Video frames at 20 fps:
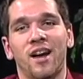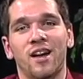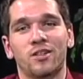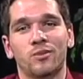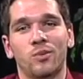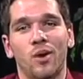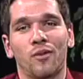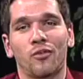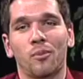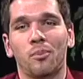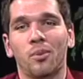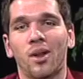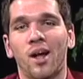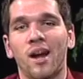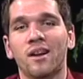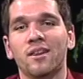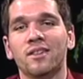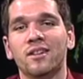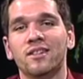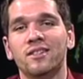has went from
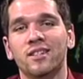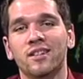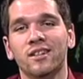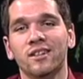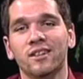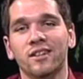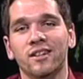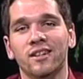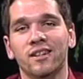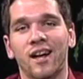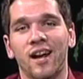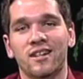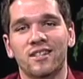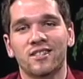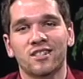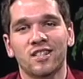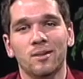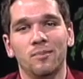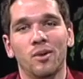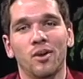playing in the D League and
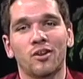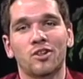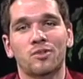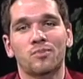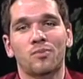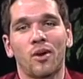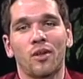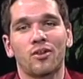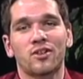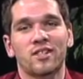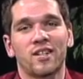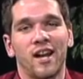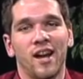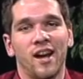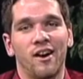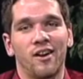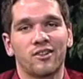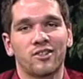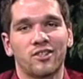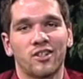sleeping on his brother's
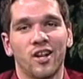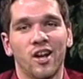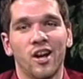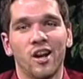couch